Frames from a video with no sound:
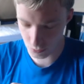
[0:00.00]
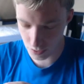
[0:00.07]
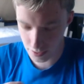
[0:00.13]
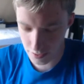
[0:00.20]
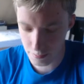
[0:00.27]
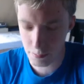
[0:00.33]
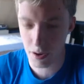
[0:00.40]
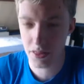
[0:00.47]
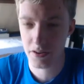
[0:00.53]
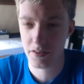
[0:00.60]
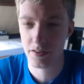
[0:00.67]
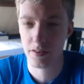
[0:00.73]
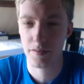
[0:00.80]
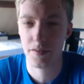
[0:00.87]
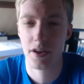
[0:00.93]
One of the
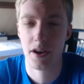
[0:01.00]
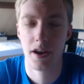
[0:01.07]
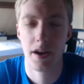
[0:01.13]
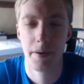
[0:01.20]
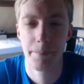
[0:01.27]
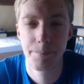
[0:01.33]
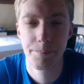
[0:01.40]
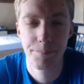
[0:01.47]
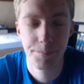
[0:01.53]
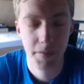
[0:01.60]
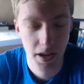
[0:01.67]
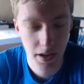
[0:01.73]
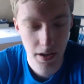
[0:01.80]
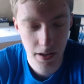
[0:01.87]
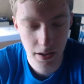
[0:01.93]
mothers of the
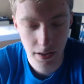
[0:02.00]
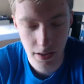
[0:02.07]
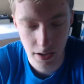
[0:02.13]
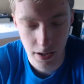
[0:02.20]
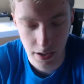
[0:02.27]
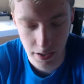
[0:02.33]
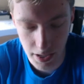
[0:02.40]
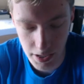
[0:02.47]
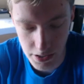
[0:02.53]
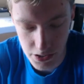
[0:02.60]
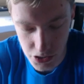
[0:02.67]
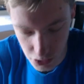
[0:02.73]
year